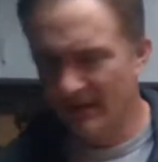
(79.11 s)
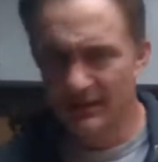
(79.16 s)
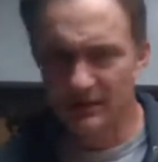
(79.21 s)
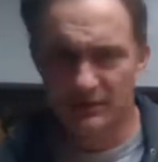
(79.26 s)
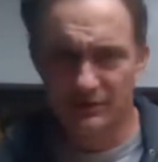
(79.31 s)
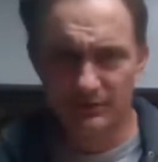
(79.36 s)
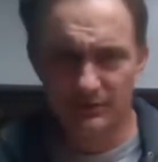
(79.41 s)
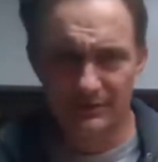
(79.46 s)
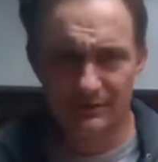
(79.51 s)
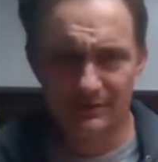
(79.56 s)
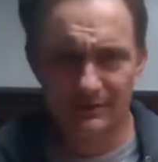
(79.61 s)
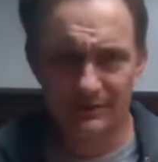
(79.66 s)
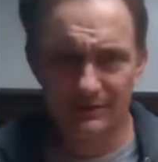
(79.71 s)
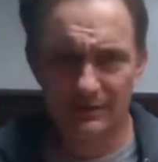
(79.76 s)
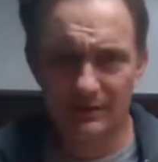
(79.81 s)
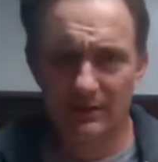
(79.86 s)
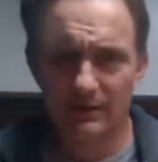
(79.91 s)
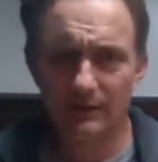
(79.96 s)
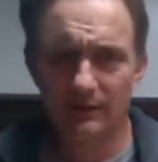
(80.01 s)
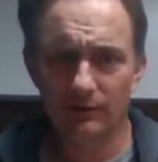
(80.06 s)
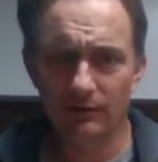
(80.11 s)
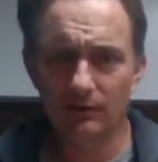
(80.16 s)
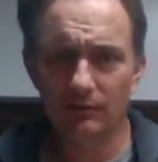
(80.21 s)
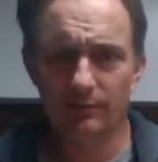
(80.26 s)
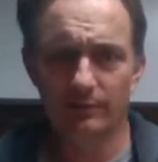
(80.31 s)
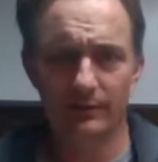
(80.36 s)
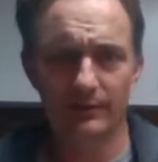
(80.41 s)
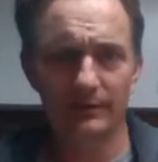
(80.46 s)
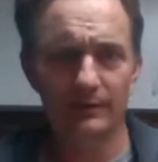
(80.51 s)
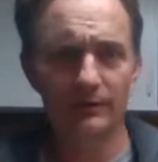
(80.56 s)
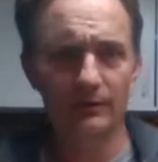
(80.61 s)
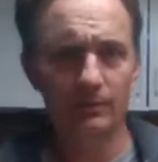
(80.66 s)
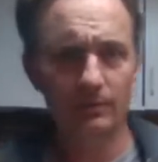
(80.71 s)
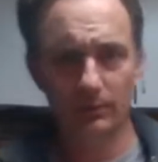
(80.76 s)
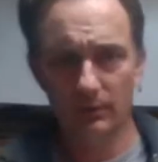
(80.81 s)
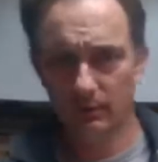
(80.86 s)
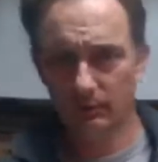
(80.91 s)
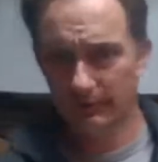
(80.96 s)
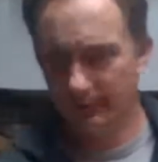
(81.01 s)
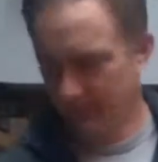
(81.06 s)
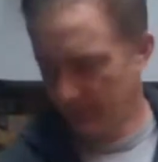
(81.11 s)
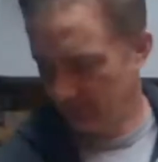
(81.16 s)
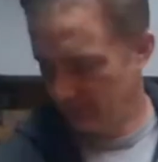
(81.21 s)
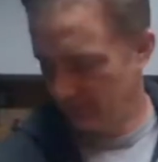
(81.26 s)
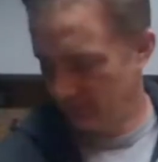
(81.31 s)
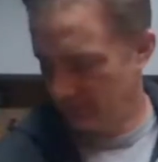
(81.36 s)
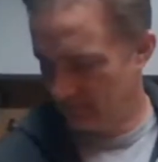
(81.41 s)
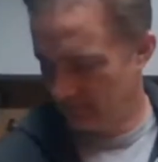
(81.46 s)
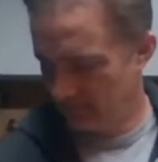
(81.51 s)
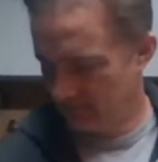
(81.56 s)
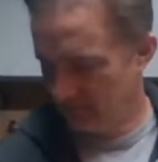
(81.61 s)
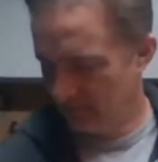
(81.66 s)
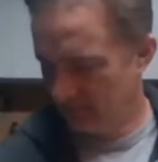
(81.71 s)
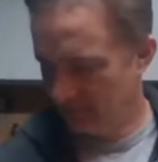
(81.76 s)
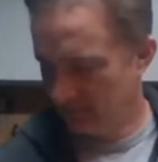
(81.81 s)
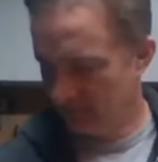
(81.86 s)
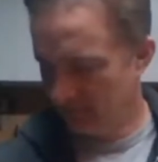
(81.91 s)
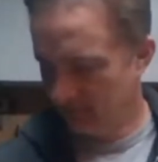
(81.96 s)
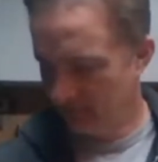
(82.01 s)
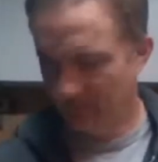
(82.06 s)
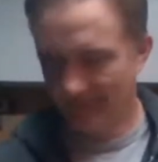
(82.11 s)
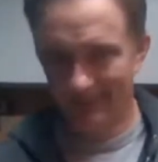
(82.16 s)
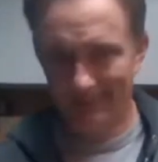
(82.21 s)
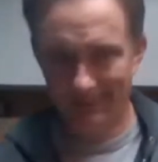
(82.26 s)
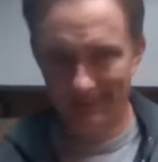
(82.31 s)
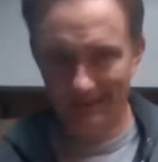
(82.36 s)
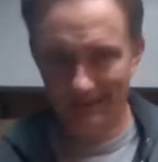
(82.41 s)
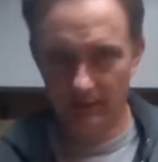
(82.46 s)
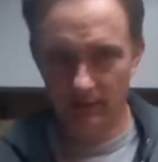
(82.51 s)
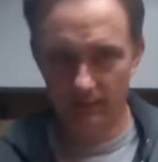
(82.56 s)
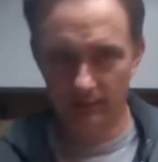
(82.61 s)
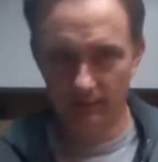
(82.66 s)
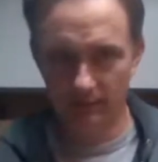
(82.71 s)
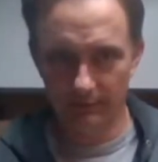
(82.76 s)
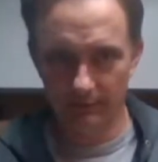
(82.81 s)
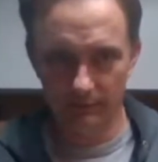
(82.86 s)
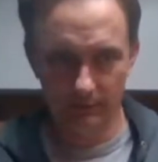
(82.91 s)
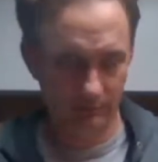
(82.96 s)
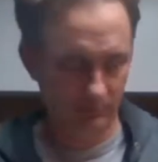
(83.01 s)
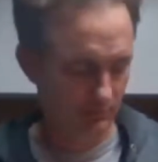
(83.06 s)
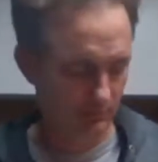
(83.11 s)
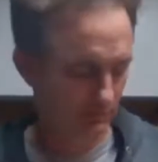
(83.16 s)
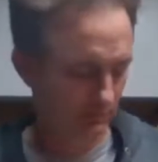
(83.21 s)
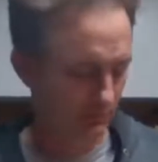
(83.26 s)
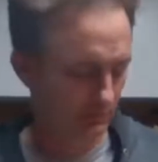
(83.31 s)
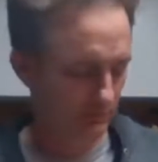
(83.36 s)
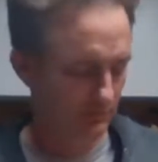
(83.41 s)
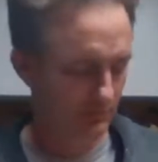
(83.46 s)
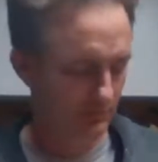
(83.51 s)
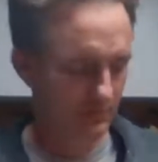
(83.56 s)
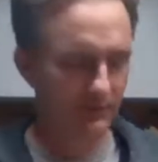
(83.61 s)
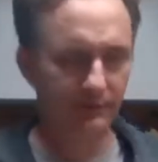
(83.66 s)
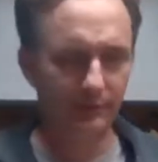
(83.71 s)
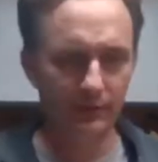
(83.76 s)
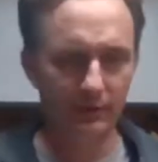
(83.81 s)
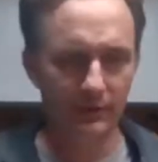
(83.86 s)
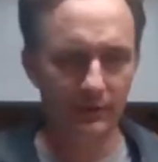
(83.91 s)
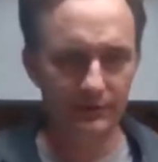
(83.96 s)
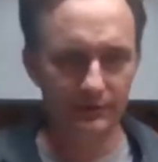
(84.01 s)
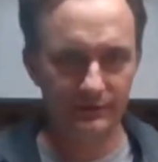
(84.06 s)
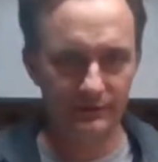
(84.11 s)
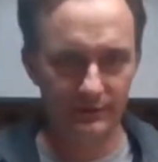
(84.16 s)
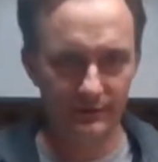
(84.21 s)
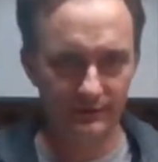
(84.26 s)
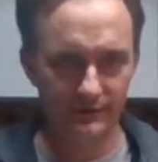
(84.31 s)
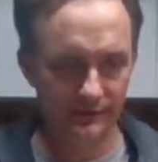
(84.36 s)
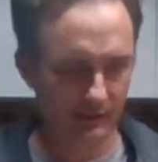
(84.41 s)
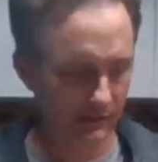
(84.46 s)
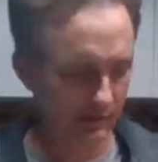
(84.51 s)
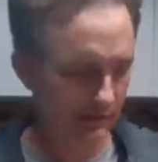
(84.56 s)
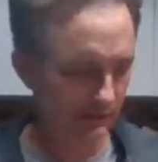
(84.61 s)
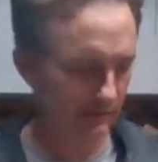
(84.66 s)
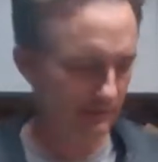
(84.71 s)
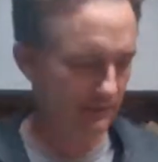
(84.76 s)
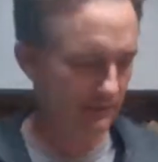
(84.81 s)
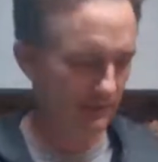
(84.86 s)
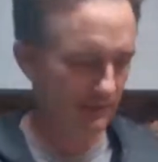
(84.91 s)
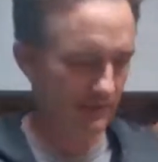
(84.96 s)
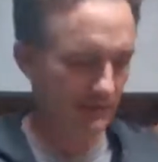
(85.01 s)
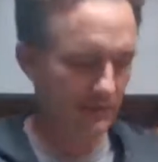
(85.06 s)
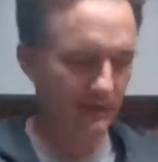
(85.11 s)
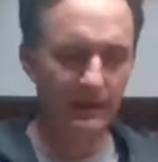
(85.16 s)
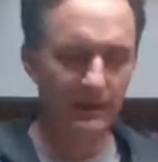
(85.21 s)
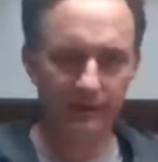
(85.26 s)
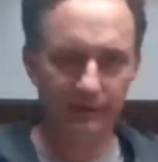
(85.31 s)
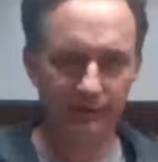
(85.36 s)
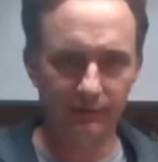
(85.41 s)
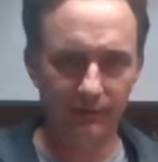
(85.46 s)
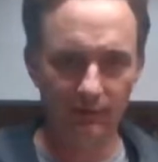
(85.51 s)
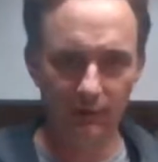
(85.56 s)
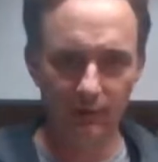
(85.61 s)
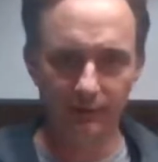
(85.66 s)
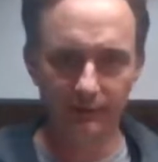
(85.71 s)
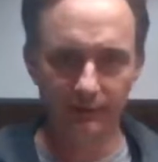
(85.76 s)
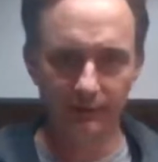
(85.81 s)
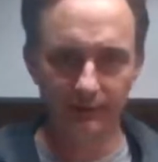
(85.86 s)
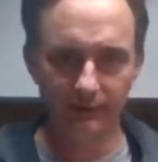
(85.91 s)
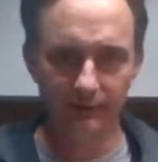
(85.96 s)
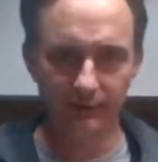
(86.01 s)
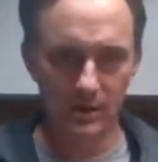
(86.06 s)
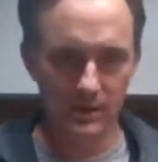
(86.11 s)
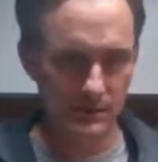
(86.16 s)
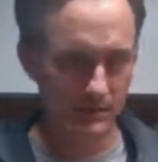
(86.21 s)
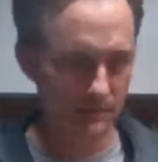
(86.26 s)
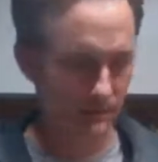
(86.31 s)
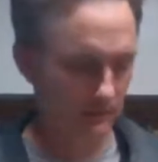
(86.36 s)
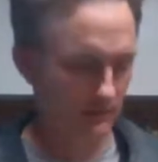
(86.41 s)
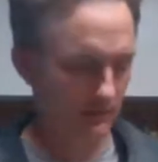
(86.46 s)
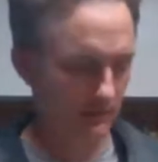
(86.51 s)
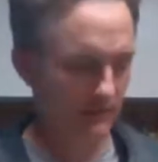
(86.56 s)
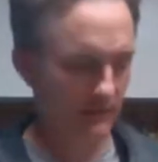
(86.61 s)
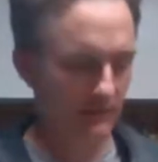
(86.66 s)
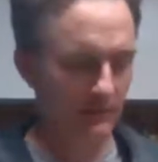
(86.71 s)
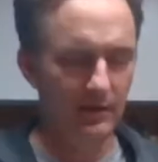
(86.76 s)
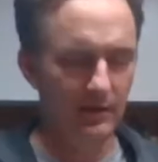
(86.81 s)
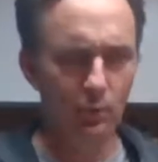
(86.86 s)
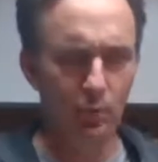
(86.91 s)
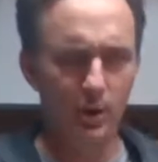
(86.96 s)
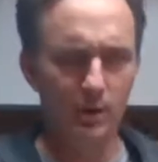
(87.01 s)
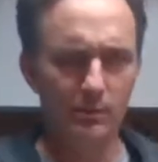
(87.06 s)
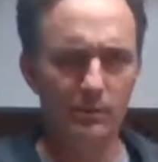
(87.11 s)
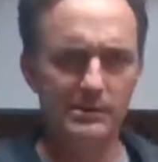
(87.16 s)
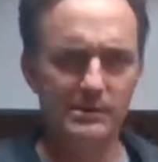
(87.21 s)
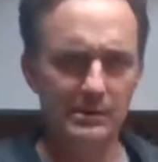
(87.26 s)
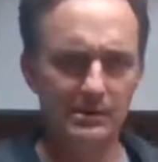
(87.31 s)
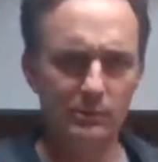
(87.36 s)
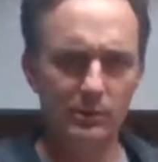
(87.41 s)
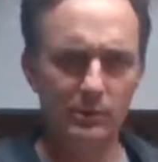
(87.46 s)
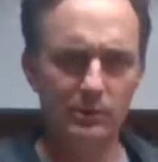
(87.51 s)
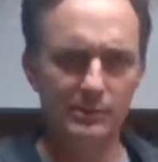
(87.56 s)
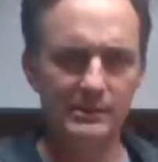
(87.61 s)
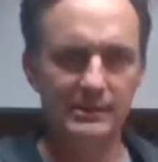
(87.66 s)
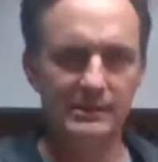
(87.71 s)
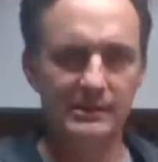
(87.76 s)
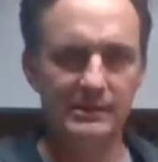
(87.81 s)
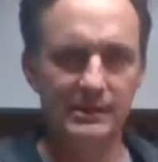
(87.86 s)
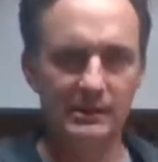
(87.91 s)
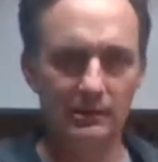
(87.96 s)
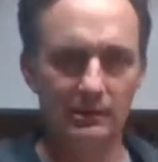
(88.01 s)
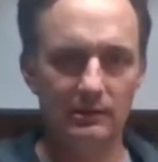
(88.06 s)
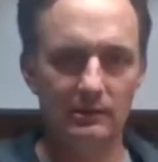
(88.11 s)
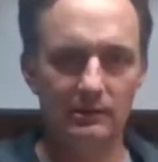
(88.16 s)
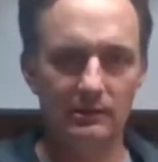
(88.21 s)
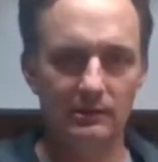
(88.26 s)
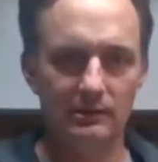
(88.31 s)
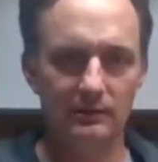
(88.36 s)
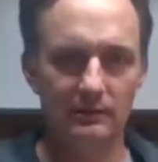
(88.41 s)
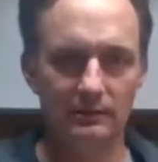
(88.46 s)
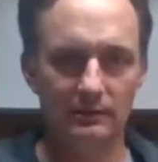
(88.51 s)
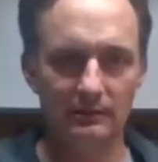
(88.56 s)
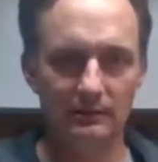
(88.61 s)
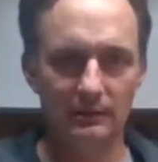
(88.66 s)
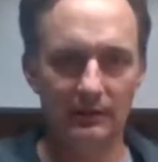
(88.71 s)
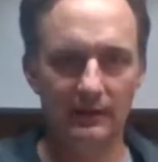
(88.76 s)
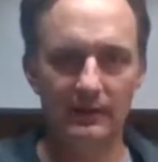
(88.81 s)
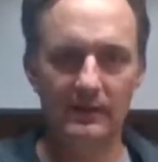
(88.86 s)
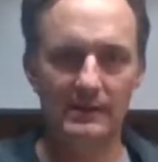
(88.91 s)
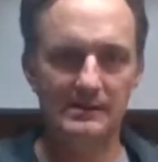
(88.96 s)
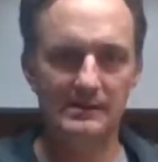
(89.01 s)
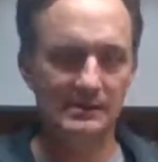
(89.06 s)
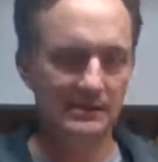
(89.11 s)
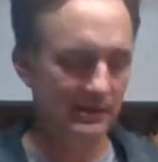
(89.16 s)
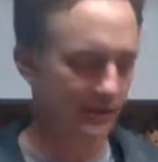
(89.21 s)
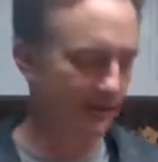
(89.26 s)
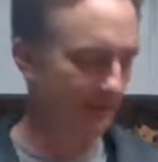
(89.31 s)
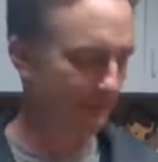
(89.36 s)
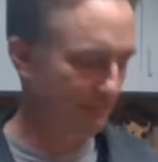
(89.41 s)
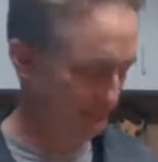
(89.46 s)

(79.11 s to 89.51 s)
So we're just going to talk a little bit about the planet Earth, its relation to the sun and the stars in the sky, and why we see what we see in the night sky.